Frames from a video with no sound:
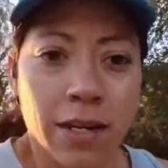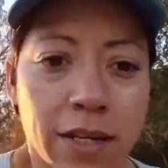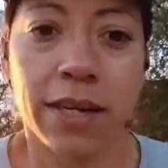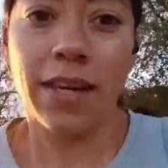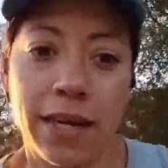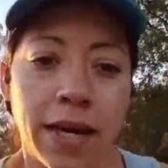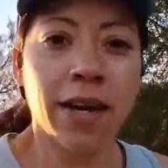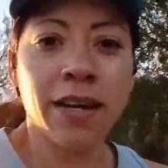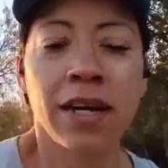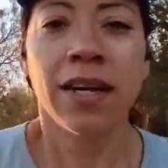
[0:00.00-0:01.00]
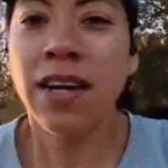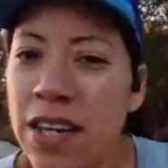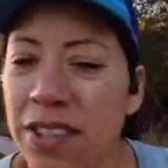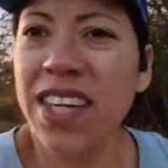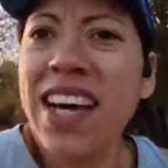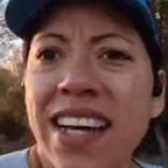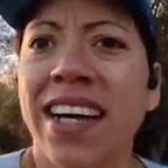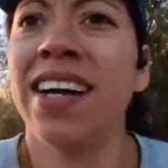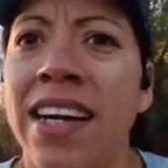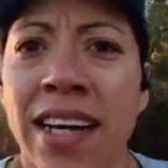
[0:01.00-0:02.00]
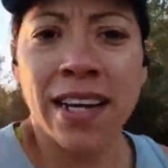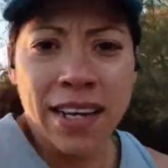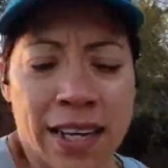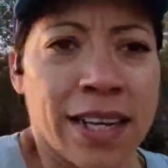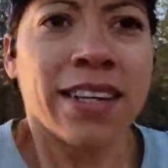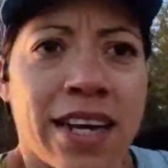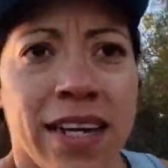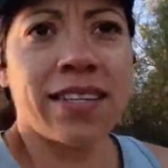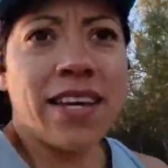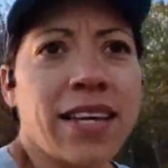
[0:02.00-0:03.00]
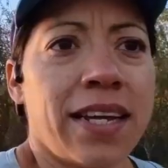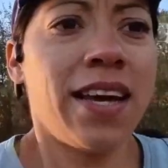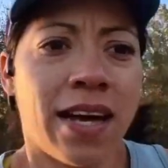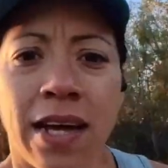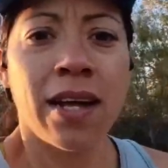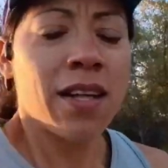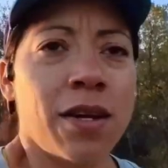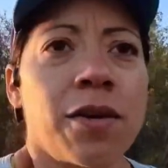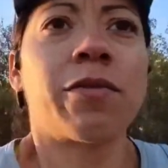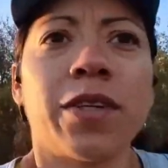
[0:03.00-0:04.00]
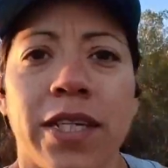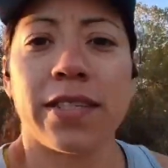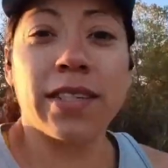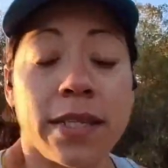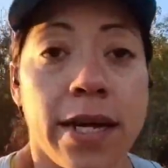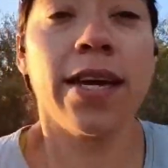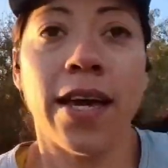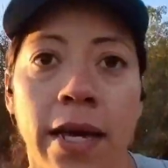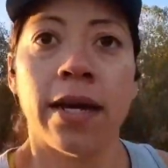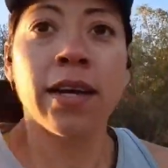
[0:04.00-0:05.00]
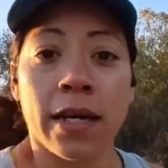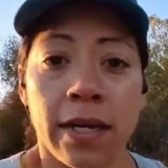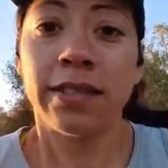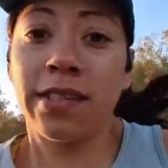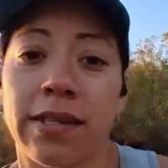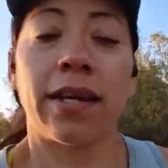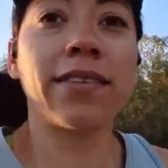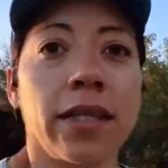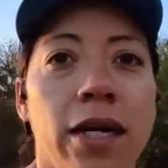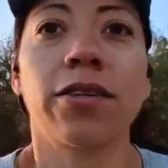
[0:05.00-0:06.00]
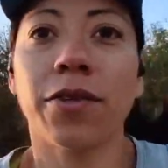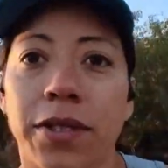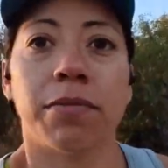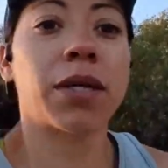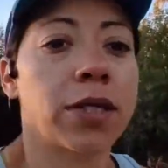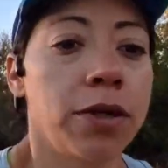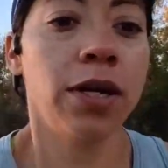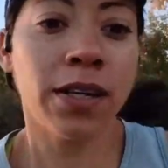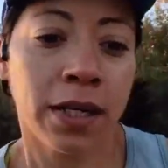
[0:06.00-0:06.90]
Okay, so yeah, gonna take it real easy today since I got the long run tomorrow.